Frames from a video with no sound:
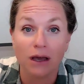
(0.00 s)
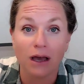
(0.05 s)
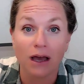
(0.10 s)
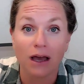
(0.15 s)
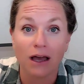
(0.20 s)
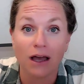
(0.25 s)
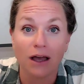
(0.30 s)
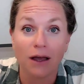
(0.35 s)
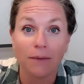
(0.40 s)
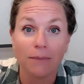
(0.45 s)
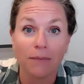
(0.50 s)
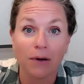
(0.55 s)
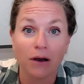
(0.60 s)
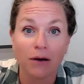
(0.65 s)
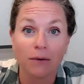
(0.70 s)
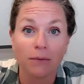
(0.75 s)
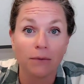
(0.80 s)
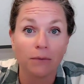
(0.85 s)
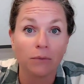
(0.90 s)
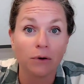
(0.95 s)
um,
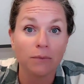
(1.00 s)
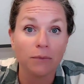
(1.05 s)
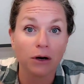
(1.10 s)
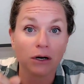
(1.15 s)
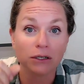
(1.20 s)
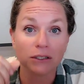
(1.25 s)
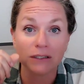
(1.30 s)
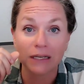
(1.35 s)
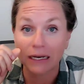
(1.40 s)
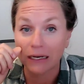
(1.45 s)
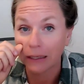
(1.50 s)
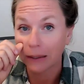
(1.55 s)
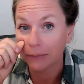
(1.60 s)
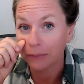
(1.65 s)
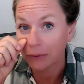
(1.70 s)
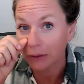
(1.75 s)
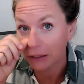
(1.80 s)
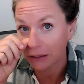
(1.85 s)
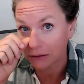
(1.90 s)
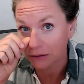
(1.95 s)
are were marked
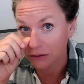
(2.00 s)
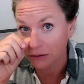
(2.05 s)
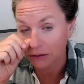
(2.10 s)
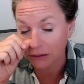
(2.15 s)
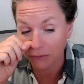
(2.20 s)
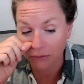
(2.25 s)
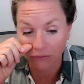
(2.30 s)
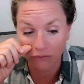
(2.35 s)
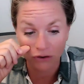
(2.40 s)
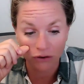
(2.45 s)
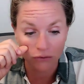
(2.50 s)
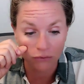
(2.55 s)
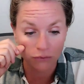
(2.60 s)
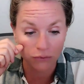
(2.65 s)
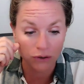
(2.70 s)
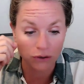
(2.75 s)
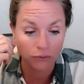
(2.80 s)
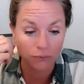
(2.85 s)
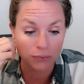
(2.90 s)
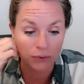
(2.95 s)
incomplete, so some of you
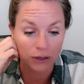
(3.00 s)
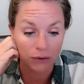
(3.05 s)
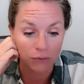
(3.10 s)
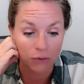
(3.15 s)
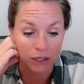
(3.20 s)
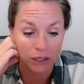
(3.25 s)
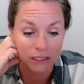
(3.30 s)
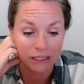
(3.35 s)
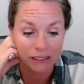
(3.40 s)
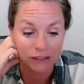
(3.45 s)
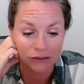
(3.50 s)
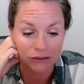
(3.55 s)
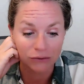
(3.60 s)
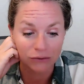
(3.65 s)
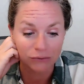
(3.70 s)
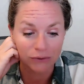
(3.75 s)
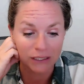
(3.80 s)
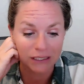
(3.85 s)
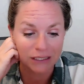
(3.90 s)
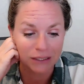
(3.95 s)
will be wanting
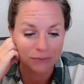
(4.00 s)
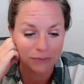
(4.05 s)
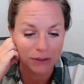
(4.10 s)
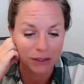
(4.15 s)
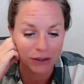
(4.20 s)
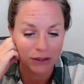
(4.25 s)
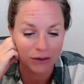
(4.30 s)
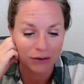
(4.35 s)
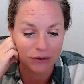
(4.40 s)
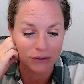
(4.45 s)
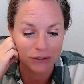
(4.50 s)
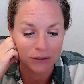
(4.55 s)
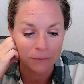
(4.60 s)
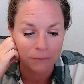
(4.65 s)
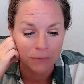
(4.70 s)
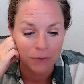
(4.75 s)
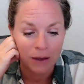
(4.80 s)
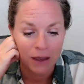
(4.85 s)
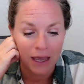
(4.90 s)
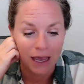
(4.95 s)
to resubmit those.
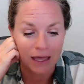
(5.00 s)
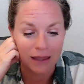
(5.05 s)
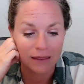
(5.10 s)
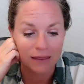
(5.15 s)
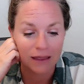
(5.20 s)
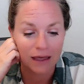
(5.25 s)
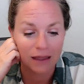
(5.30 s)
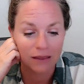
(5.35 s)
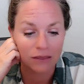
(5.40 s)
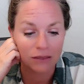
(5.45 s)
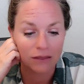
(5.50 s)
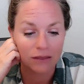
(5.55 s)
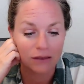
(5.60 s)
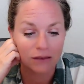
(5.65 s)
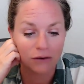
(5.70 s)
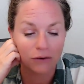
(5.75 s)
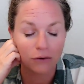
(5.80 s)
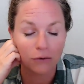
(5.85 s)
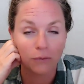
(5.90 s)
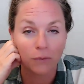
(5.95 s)
And then
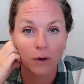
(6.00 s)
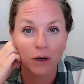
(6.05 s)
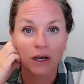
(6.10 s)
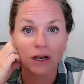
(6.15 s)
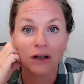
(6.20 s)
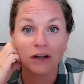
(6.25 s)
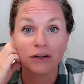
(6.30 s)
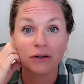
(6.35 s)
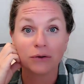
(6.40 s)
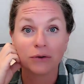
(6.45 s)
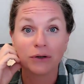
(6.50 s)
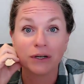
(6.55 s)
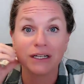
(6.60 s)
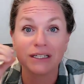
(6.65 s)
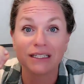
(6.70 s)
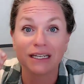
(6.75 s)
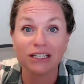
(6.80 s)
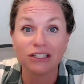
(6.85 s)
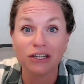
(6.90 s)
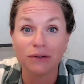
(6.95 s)
you're working on your
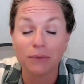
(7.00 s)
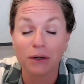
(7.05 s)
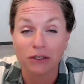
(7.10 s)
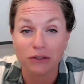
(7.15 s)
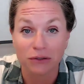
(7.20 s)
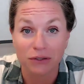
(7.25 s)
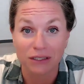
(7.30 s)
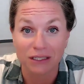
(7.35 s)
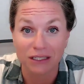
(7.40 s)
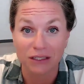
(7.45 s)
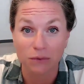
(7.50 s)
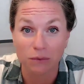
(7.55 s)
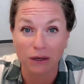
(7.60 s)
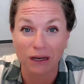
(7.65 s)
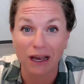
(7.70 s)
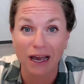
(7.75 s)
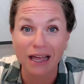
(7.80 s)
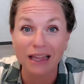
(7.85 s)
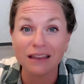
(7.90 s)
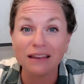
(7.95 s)
orientation modules this
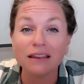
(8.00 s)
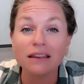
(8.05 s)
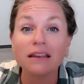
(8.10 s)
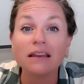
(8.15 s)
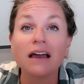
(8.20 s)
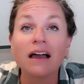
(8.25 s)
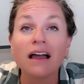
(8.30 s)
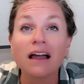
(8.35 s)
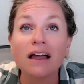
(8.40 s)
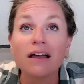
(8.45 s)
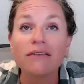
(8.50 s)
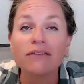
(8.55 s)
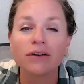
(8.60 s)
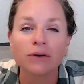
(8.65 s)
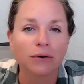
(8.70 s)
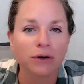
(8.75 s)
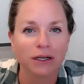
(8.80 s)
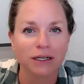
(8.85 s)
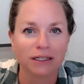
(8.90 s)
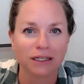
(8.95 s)
week. I love an
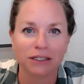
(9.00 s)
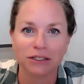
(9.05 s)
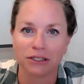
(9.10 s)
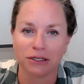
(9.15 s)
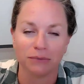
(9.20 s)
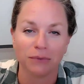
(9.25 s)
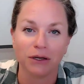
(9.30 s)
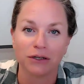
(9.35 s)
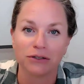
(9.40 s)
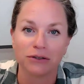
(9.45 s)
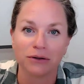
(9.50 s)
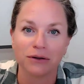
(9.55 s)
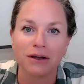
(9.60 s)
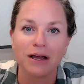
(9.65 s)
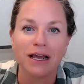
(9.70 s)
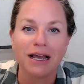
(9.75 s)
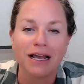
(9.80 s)
orientation module.